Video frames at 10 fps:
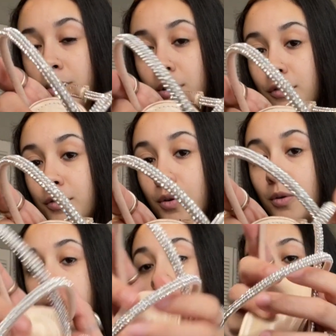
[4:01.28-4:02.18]

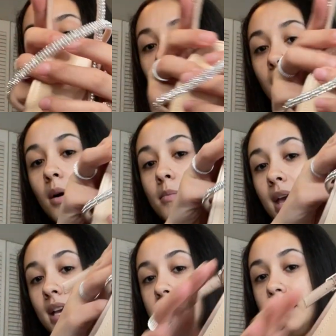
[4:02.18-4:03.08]
beautiful,
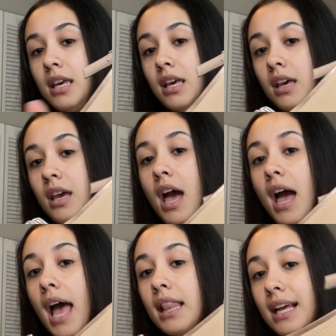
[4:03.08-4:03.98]
amazing.
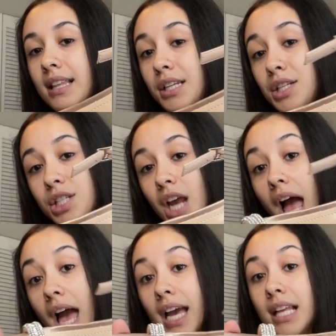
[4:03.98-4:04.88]
I like the
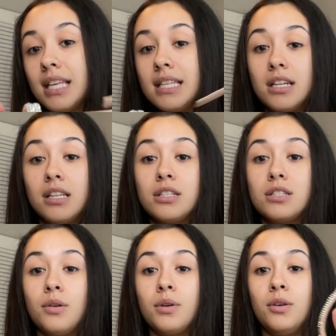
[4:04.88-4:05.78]
shines. It's gonna look
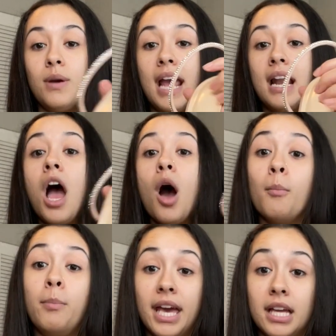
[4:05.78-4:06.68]
so cute. And
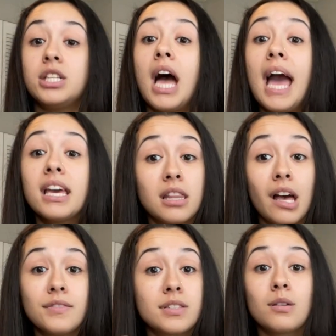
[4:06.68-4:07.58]
bitch, I
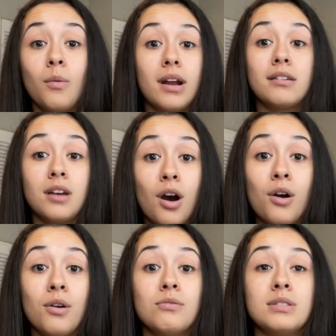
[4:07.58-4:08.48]
love square
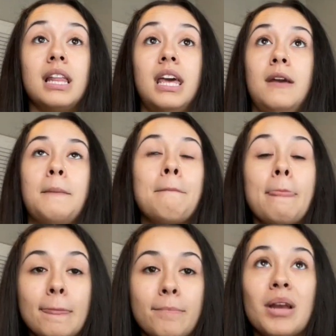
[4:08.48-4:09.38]
toes. Like,
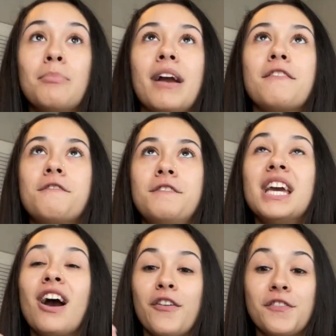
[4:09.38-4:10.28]
my
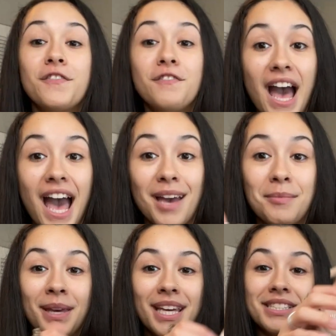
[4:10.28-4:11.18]
feet are fat,
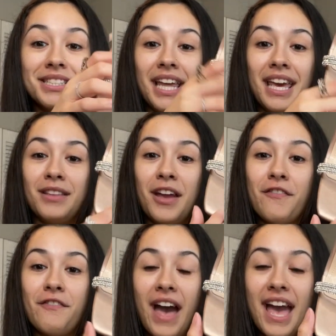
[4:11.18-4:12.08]
bitch. Like, they're
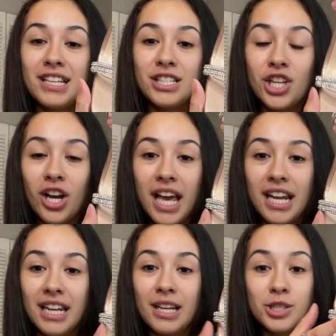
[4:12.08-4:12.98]
fat and a
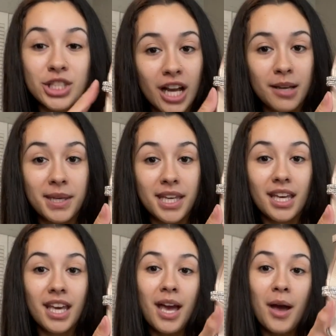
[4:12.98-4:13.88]
little
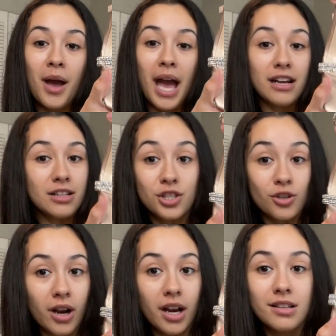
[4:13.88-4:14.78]
chubby and
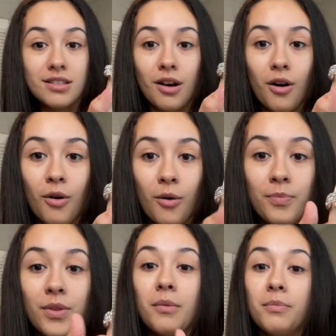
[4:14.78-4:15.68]
short, so
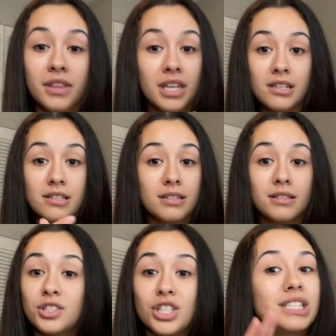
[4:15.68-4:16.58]

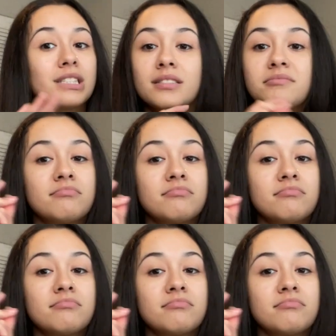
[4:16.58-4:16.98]
these just,